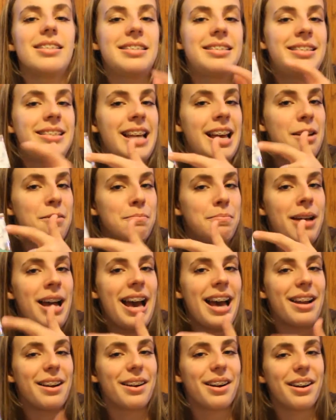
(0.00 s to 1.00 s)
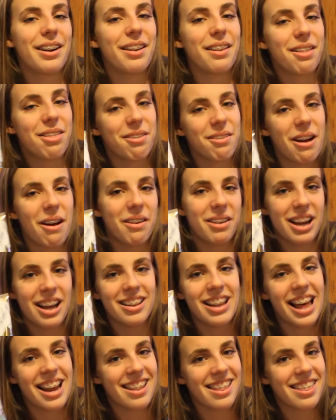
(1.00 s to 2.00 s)
scent pattern throughout
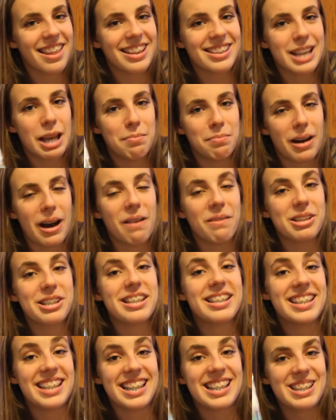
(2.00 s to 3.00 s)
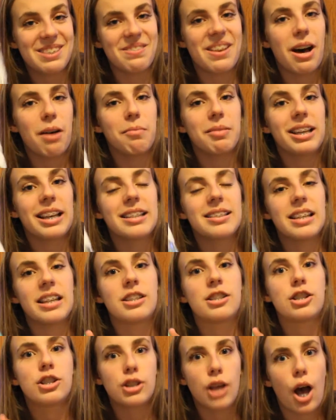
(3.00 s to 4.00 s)
a lot of things I bought, which is this smell because
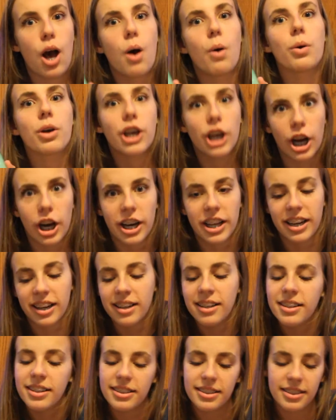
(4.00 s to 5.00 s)
it's so good.